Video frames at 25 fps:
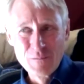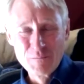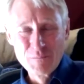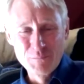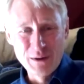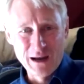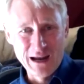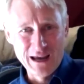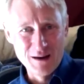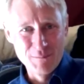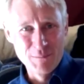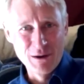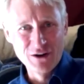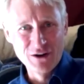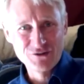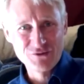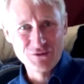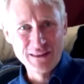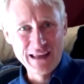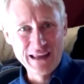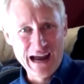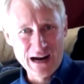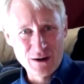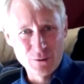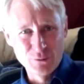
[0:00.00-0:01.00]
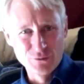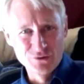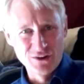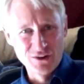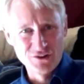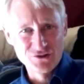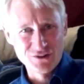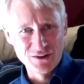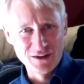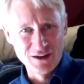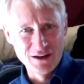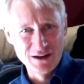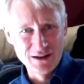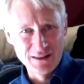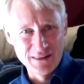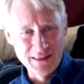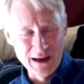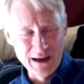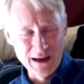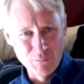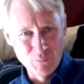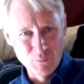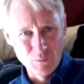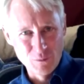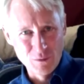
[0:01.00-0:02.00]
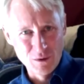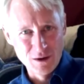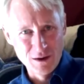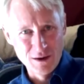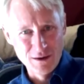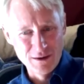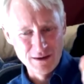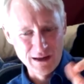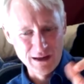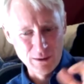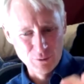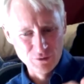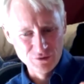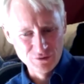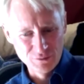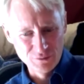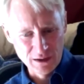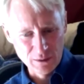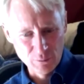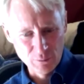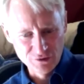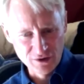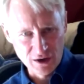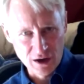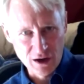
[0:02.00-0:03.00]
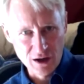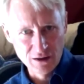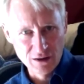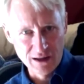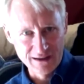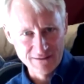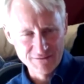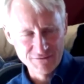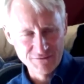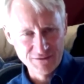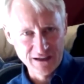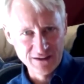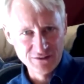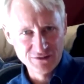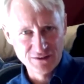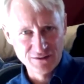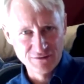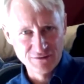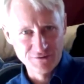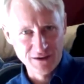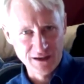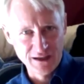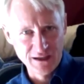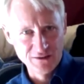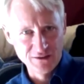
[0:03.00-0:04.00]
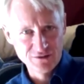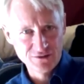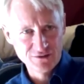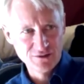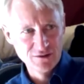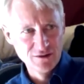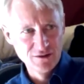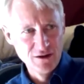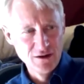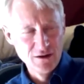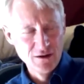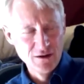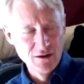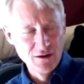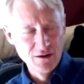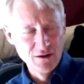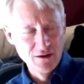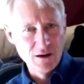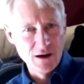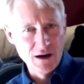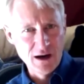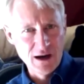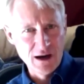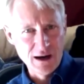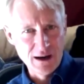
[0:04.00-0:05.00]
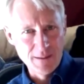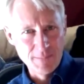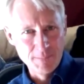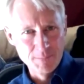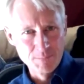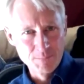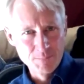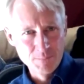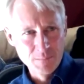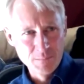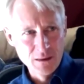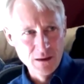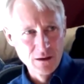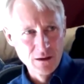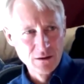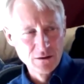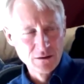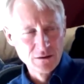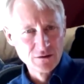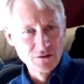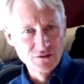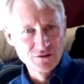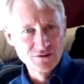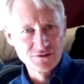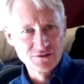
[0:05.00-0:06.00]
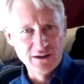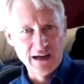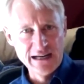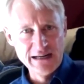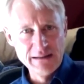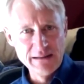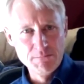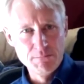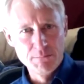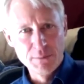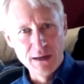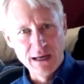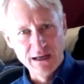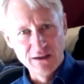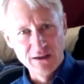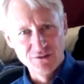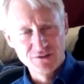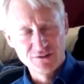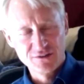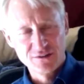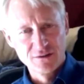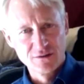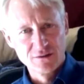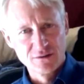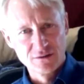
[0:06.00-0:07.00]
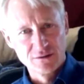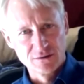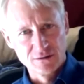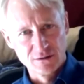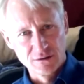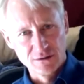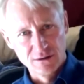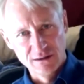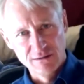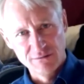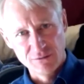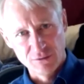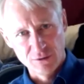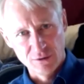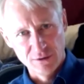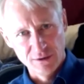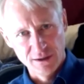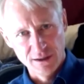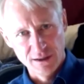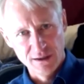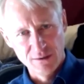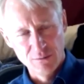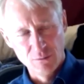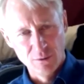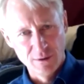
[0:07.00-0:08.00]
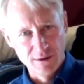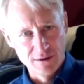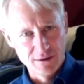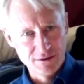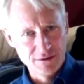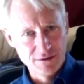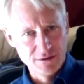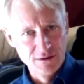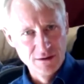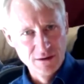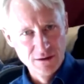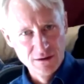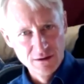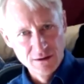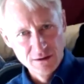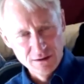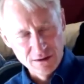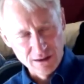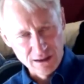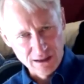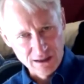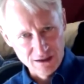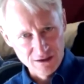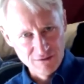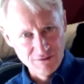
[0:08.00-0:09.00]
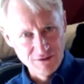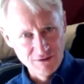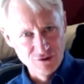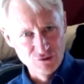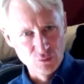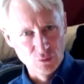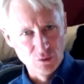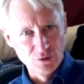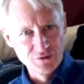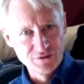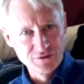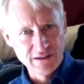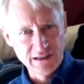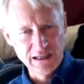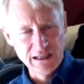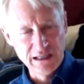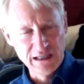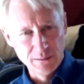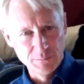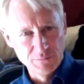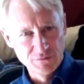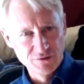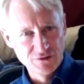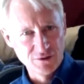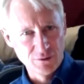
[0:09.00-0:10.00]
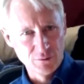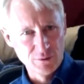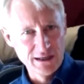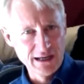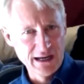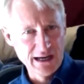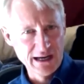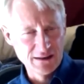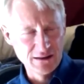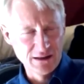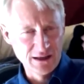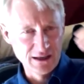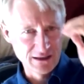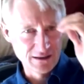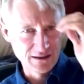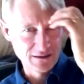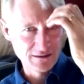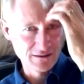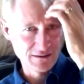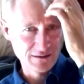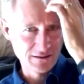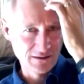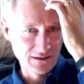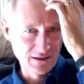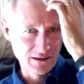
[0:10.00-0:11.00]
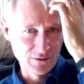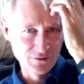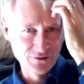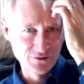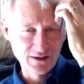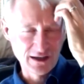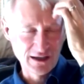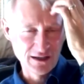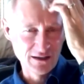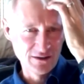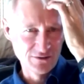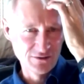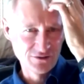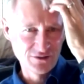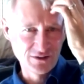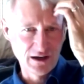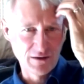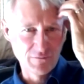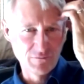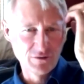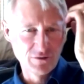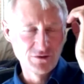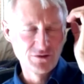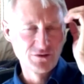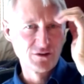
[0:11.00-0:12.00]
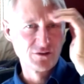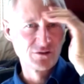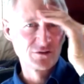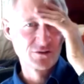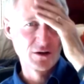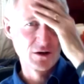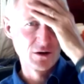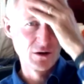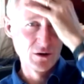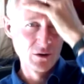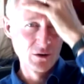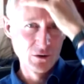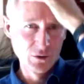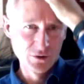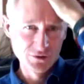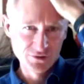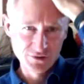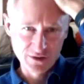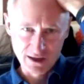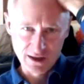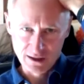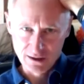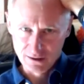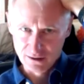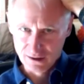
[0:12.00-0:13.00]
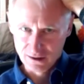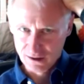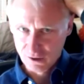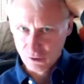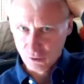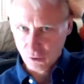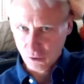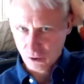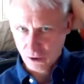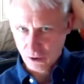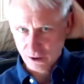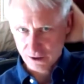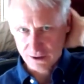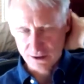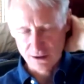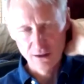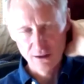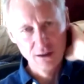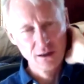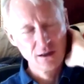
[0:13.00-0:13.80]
paid a bunch for the acquisition, and then it was it was all like face to face, um, site based delivery with individual teams. So we had like you know a site in San Francisco, a site in New York,